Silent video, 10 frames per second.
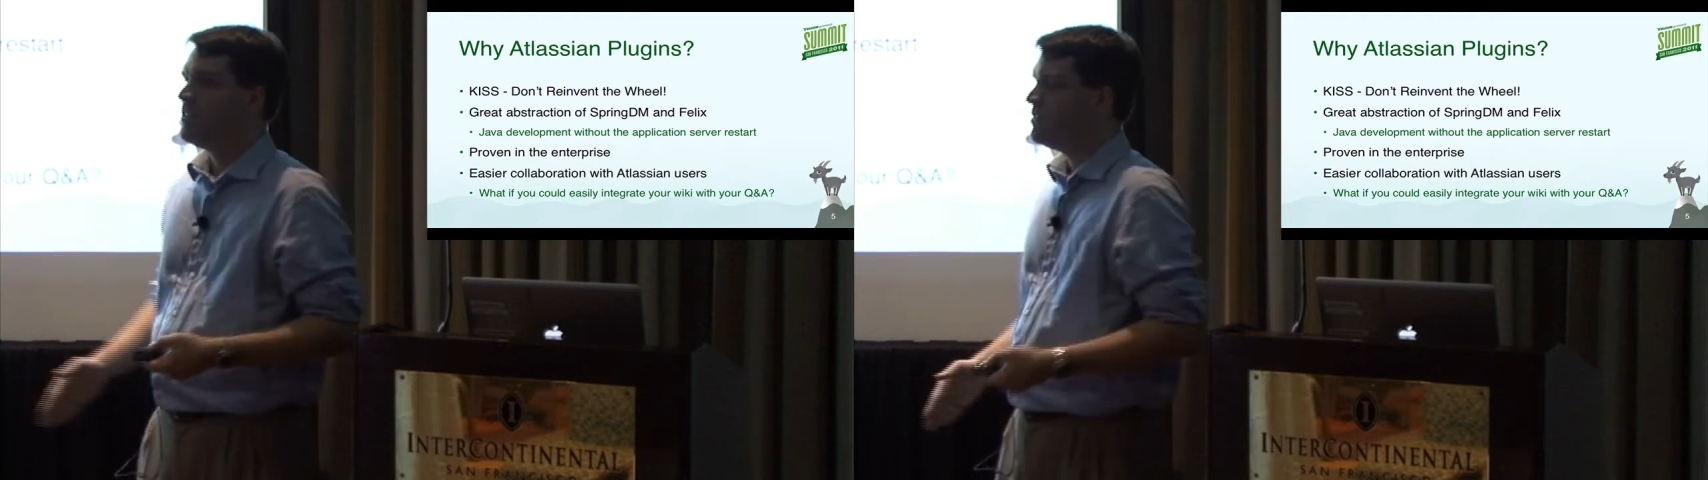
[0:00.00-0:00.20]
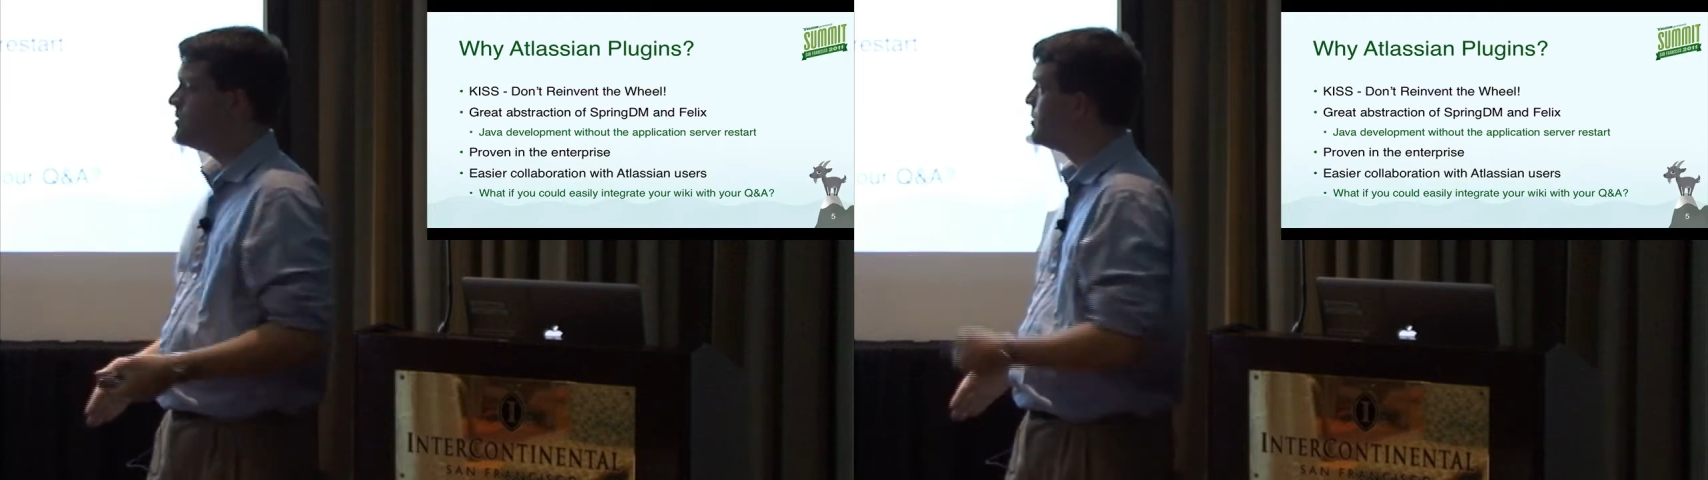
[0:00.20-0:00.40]

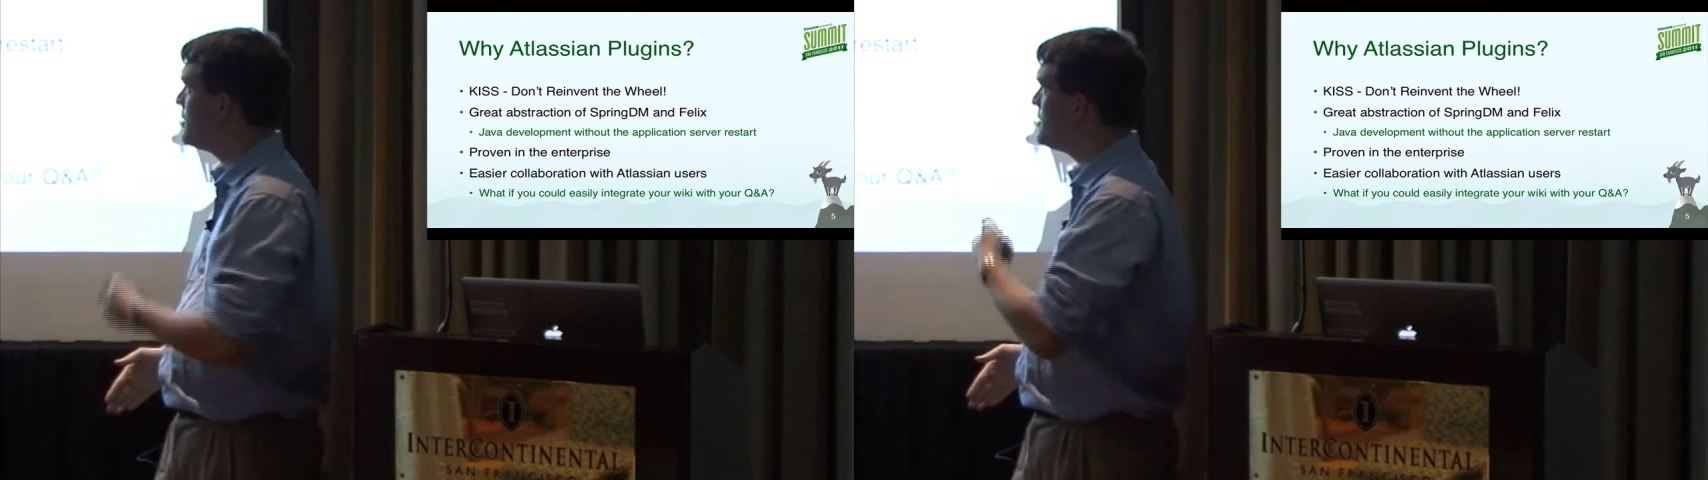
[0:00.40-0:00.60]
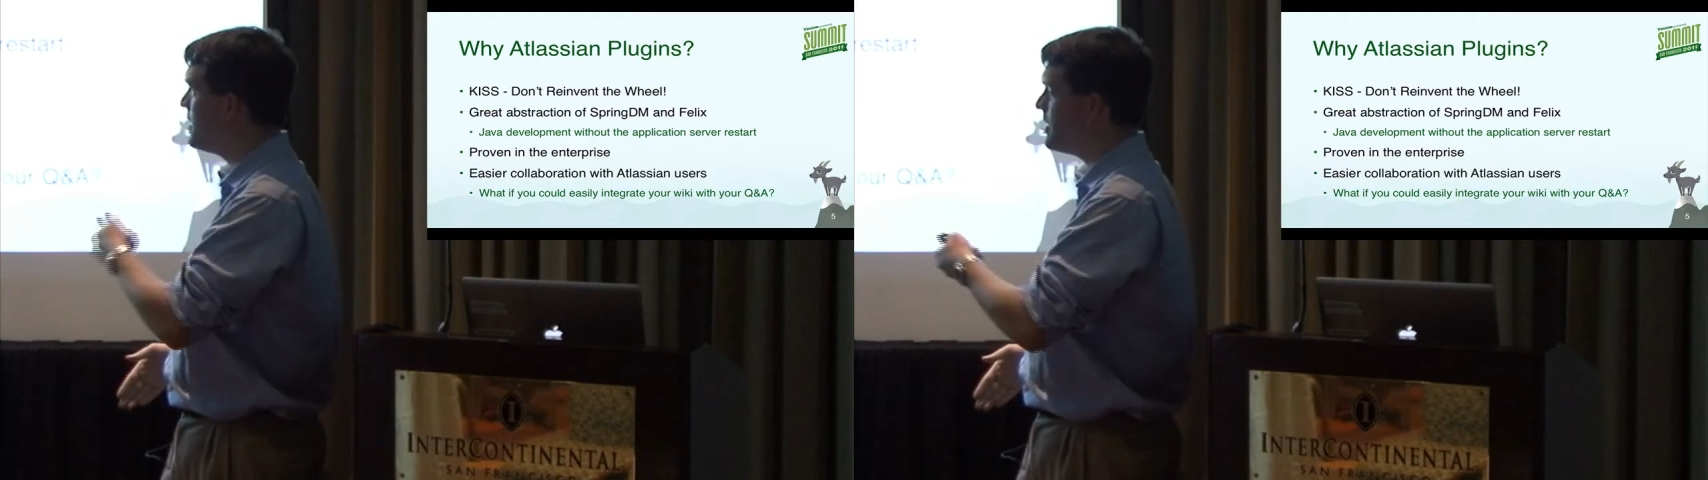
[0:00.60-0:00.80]
Well, it
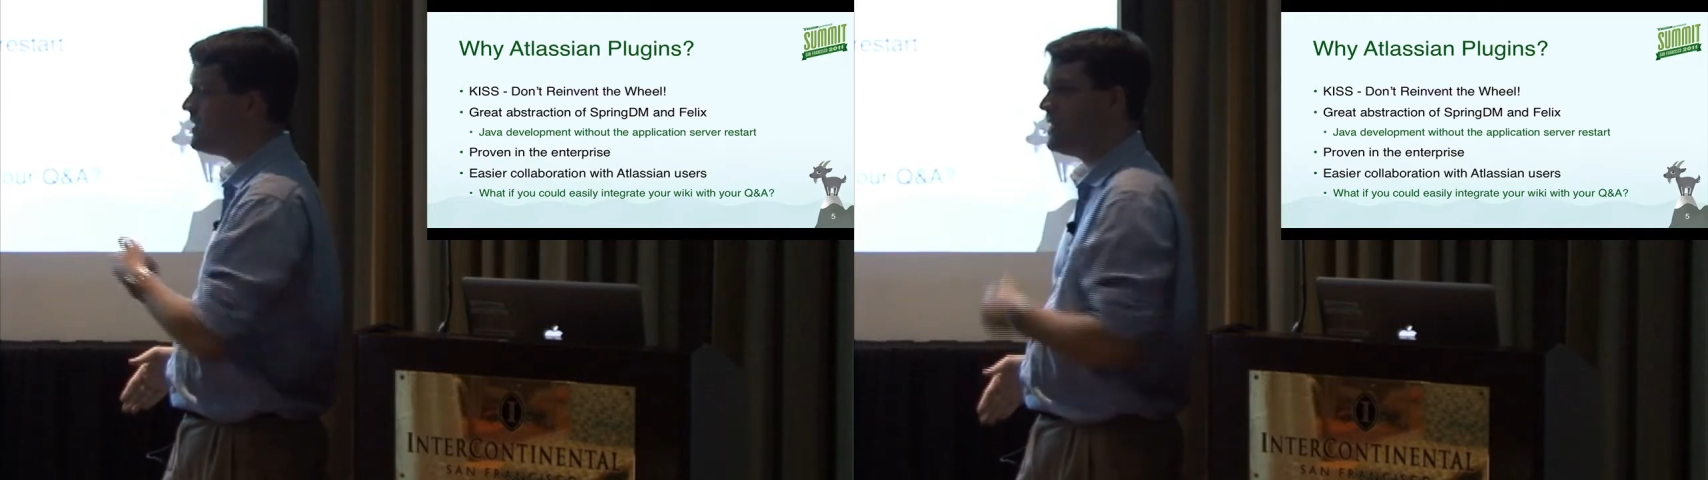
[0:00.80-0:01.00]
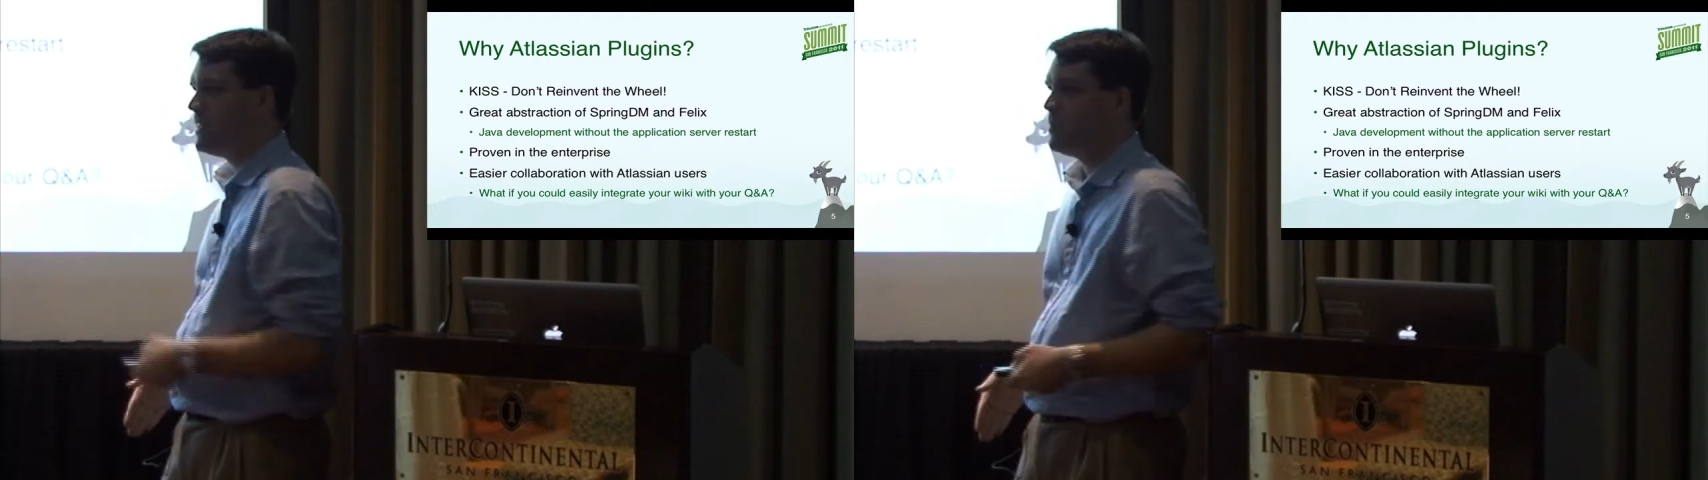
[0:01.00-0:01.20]
turns out
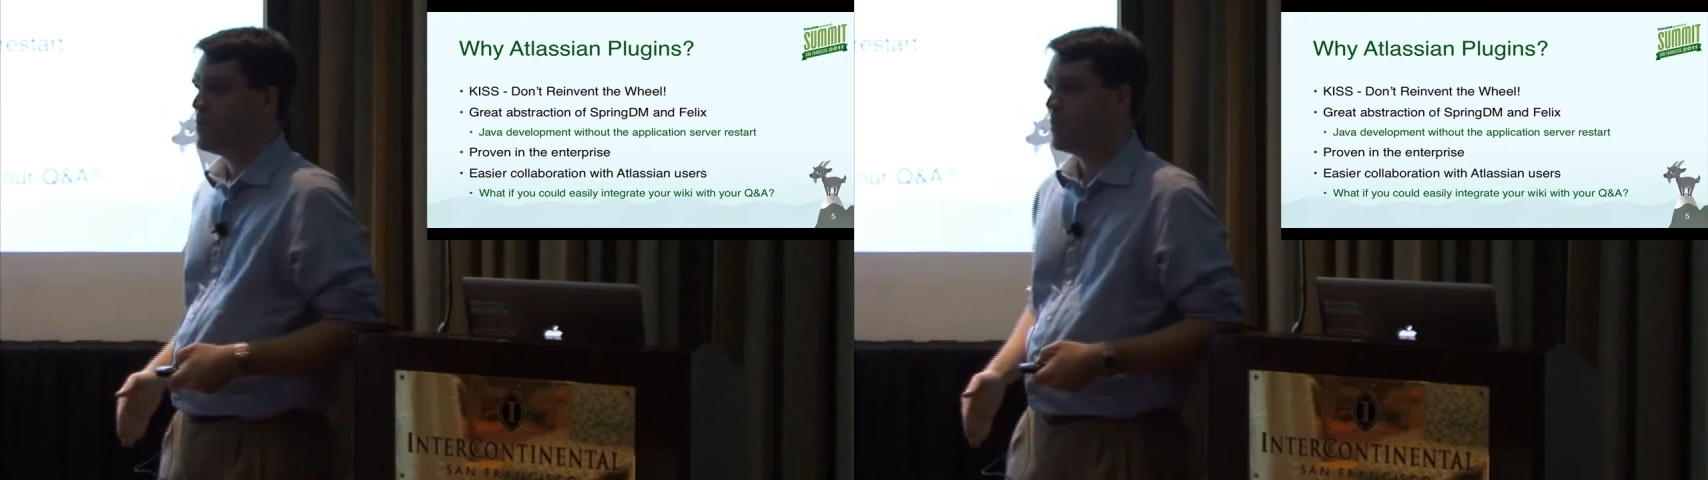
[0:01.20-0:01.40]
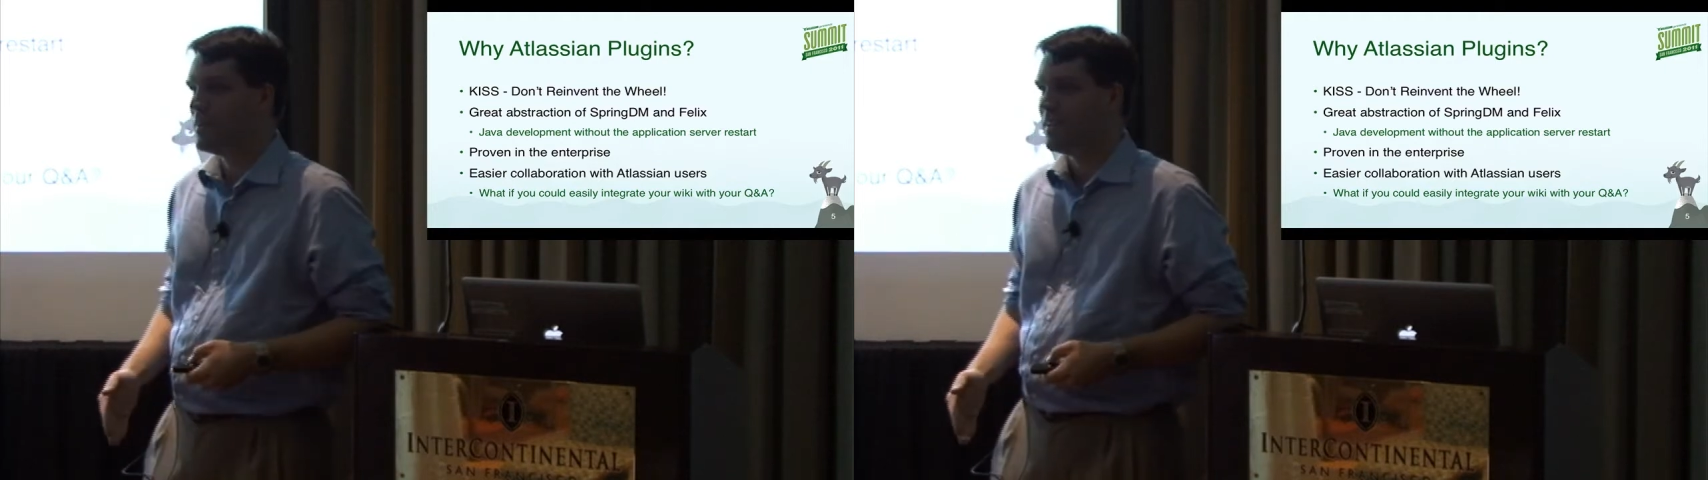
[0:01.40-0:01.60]
that they had
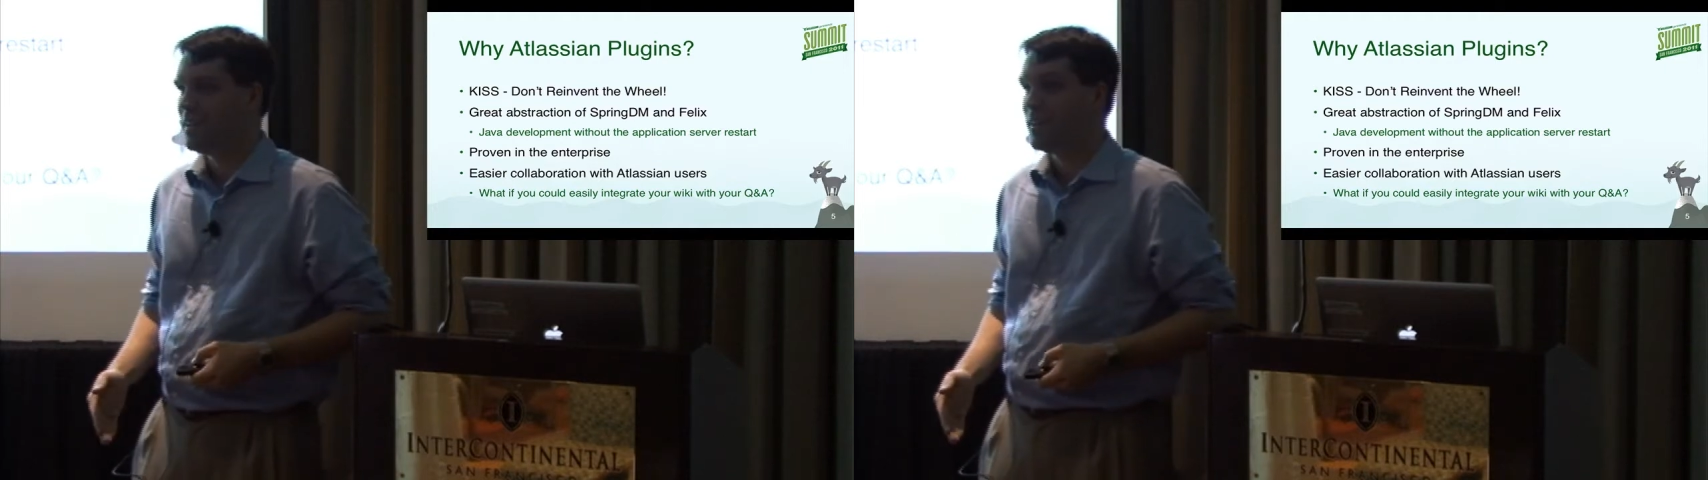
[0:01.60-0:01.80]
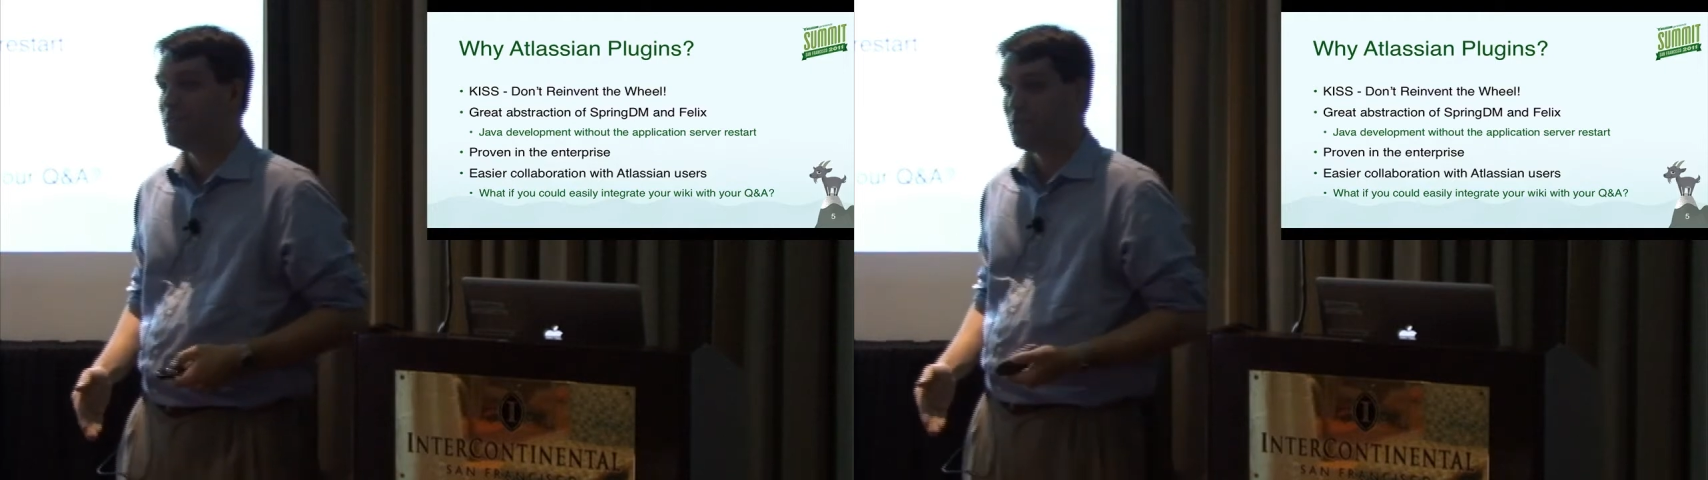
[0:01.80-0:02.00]
broken
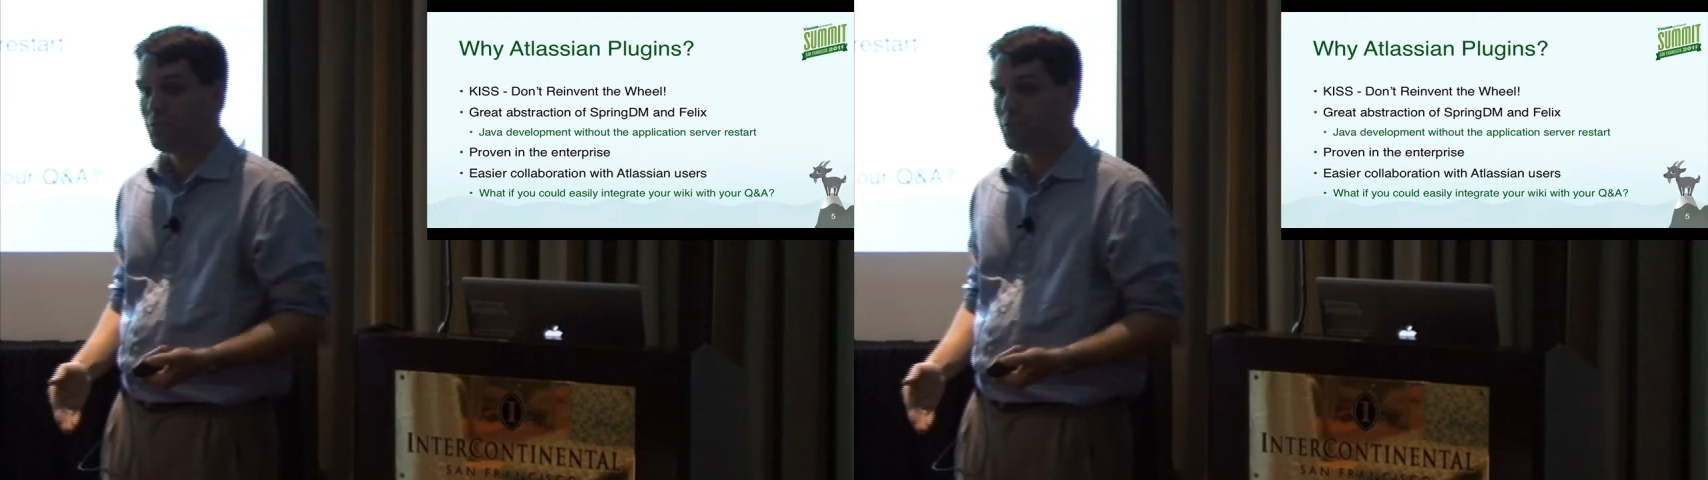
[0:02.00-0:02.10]
that out.